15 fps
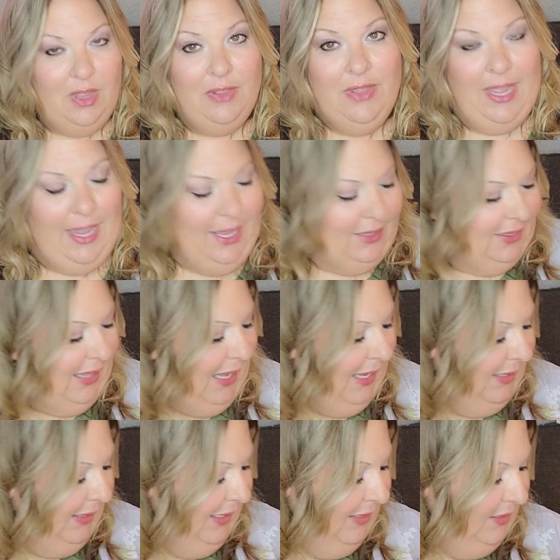they had
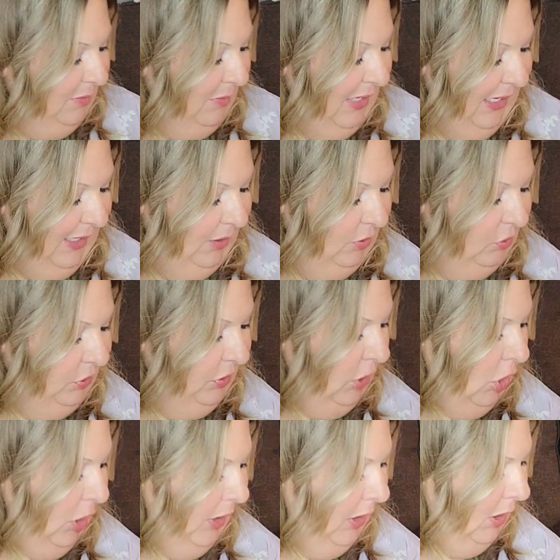that and they had some candles
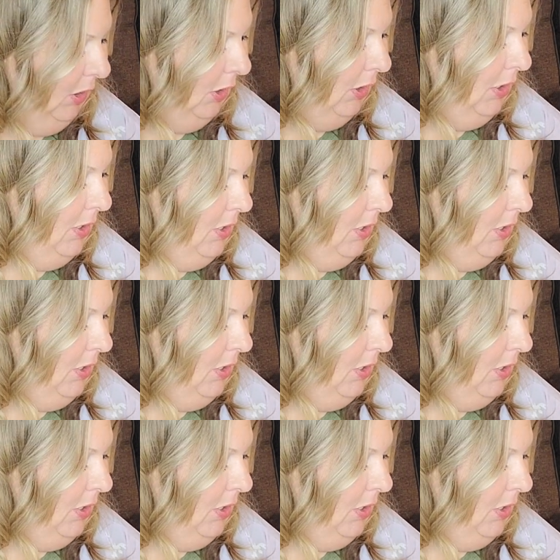on it